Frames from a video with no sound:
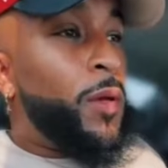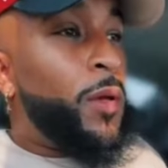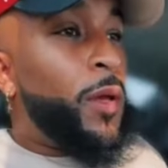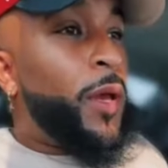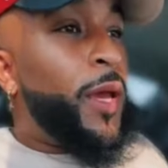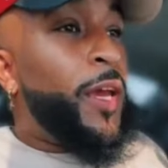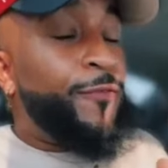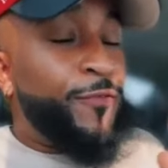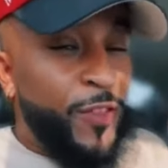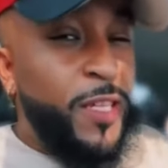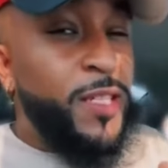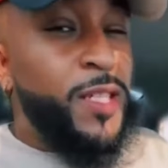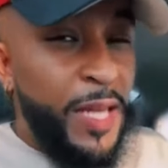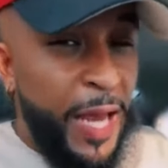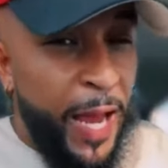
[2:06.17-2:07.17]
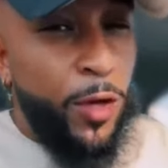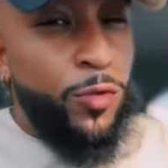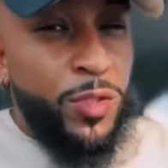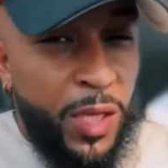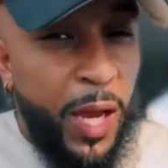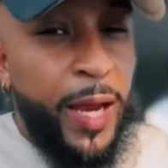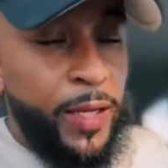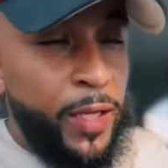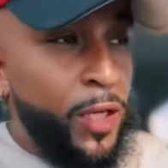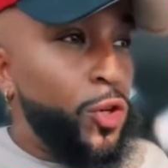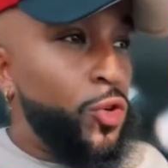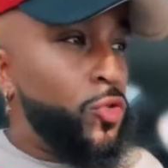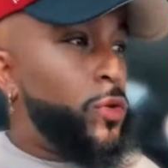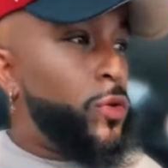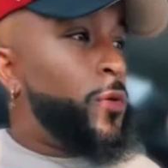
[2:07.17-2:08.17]
If this sounds like
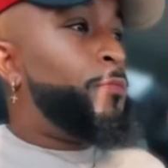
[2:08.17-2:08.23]
you,